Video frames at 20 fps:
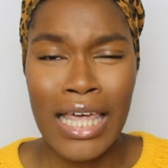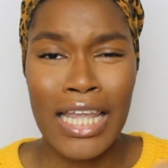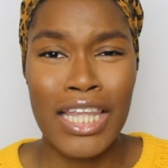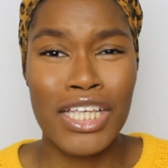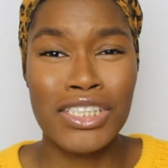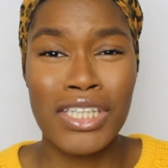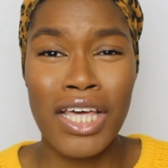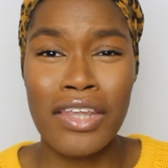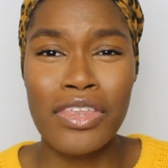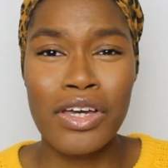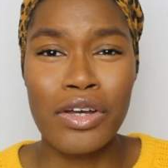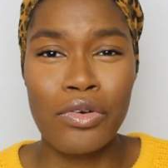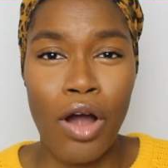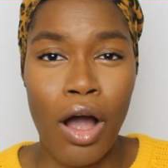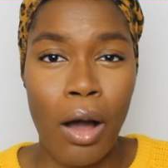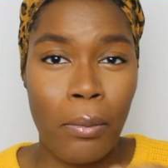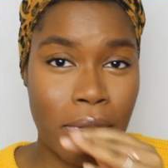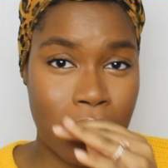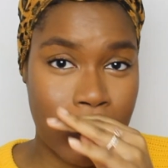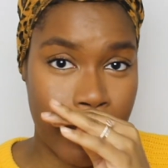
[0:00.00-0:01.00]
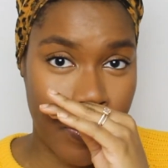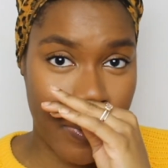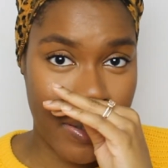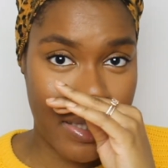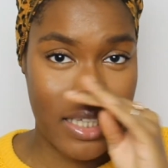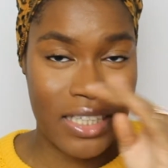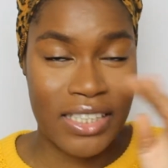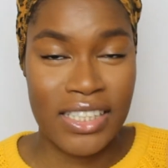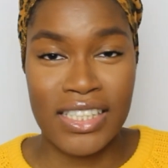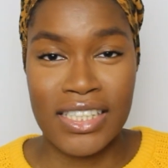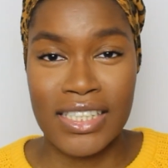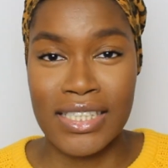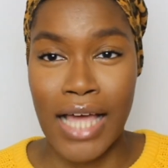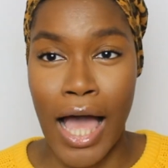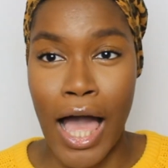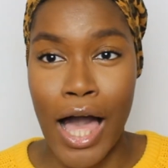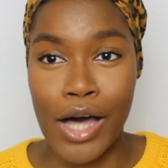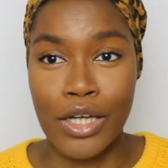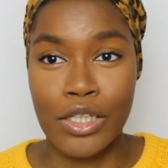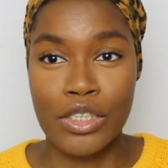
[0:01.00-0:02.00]
there's nothing wrong with doing these
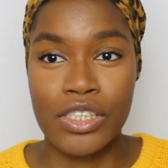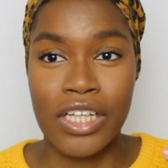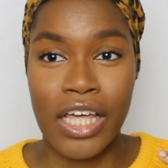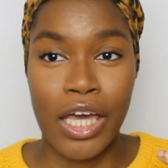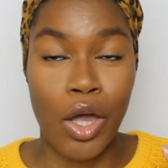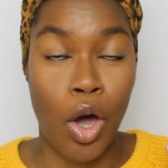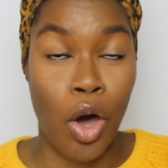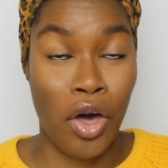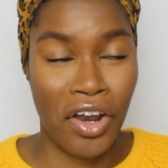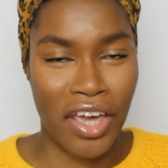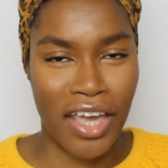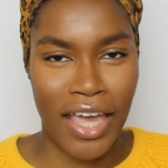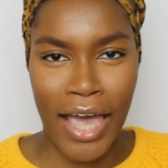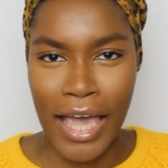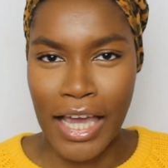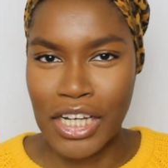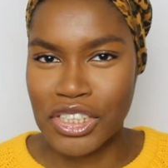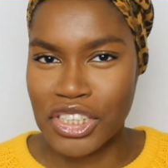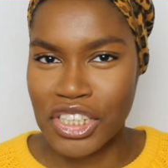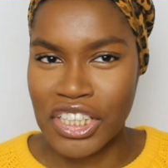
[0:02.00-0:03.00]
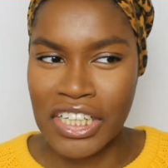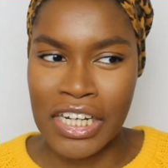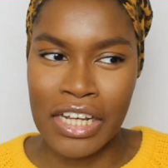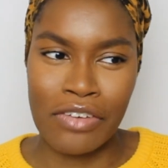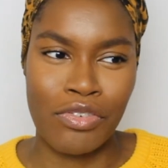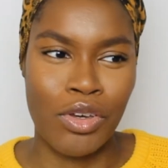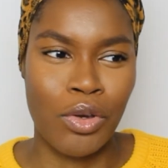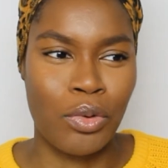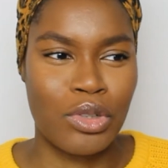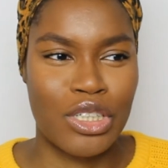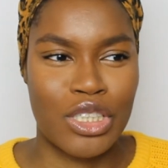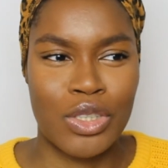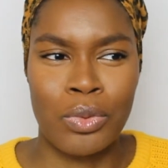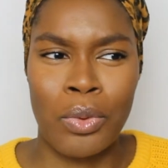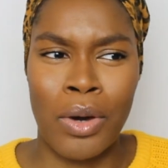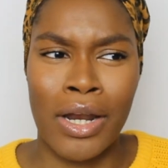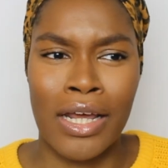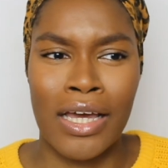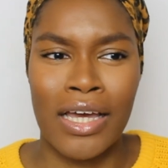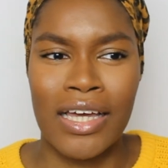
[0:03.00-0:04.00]
styles like on occasion. If you just
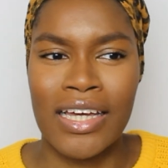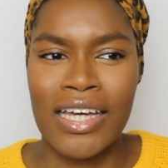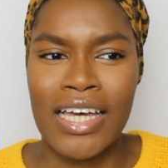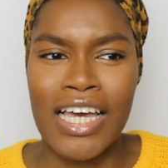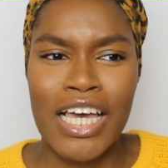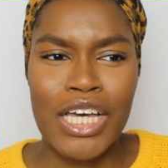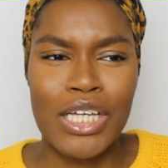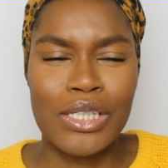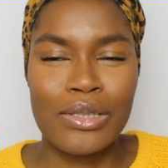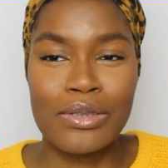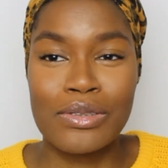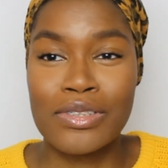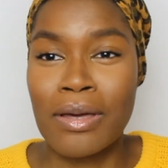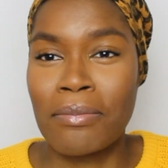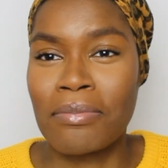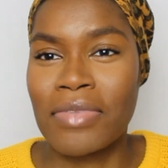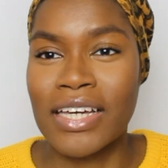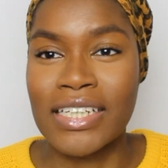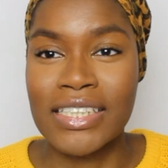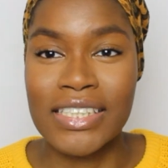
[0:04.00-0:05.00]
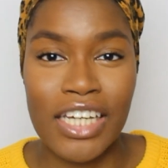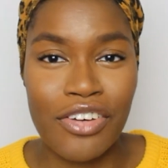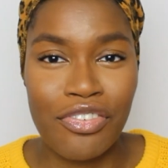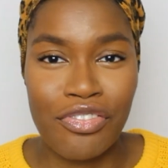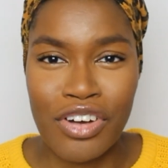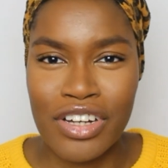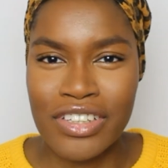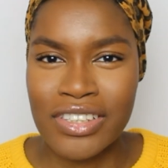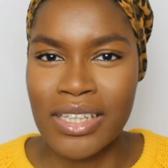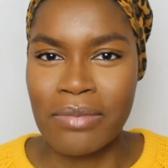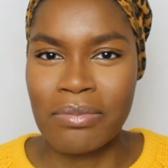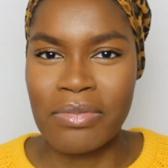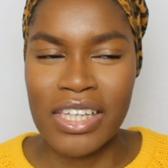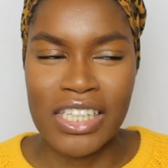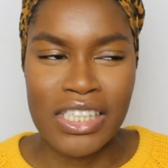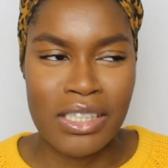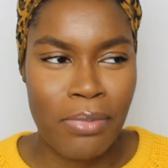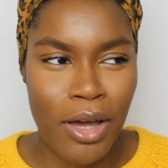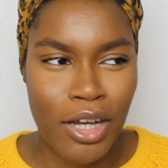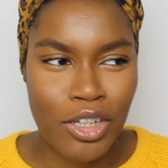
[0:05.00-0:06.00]
want to do something different,
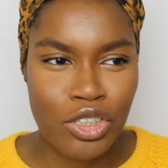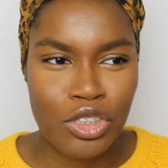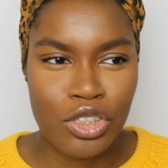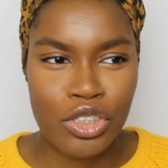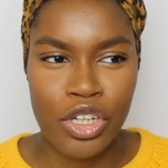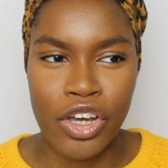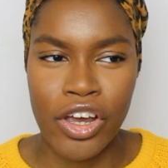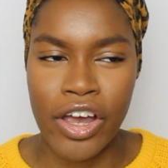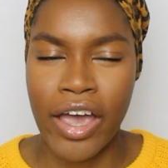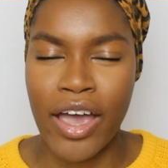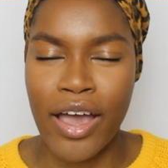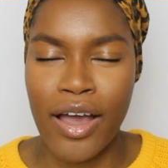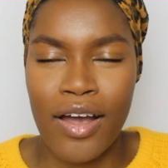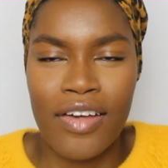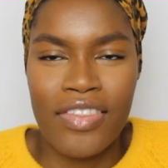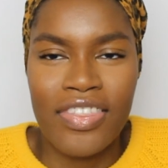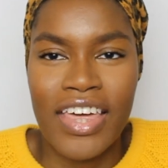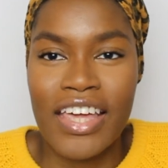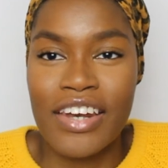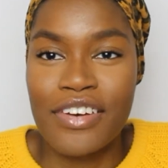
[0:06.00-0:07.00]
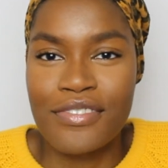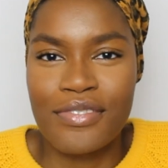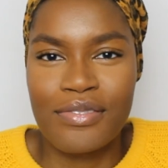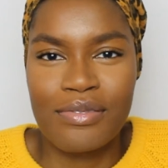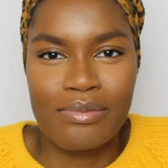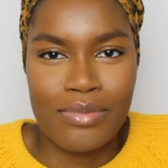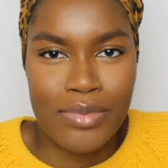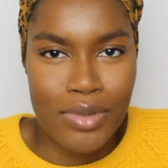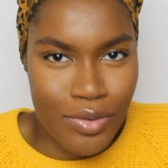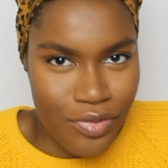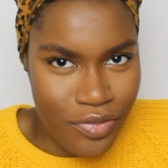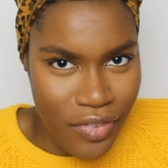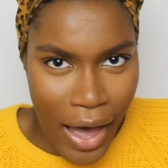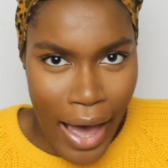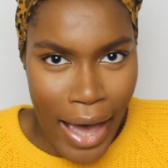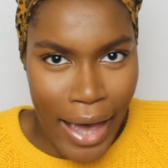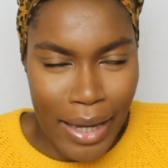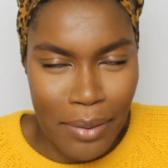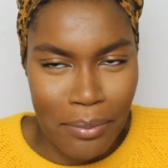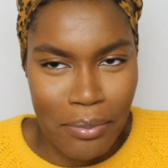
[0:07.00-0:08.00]
something special to your hair, then
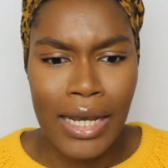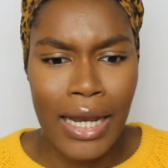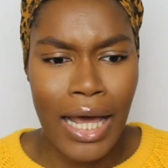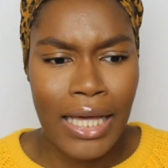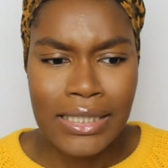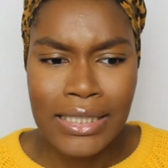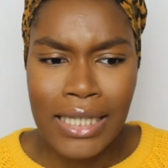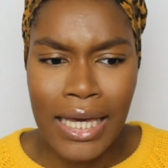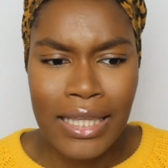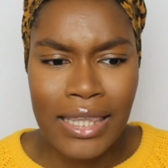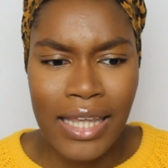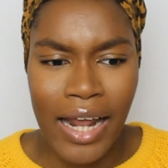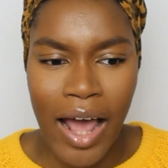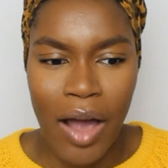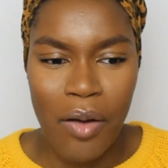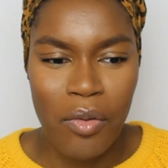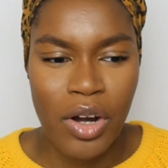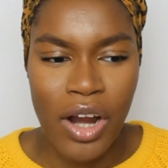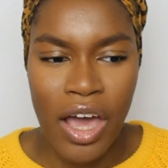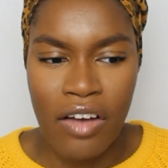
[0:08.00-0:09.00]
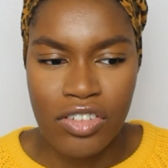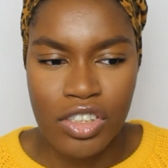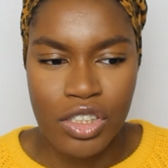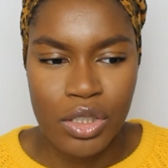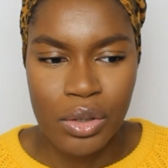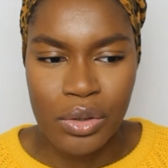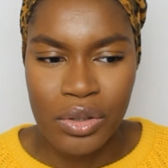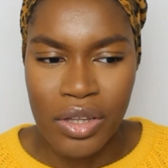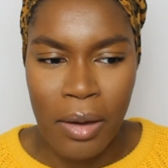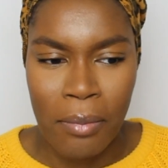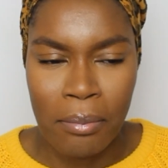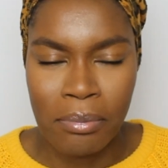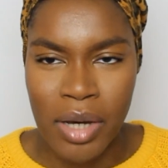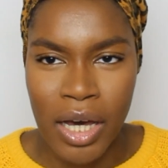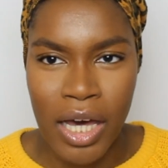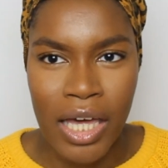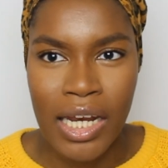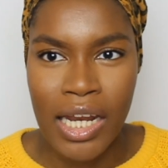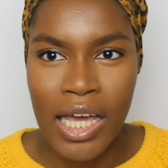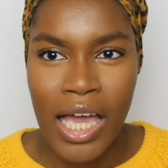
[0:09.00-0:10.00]
fine. Not saying that I won't ever do them,
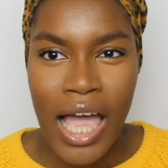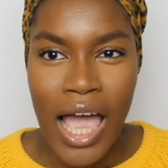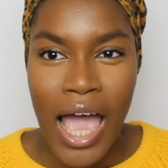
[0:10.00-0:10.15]
but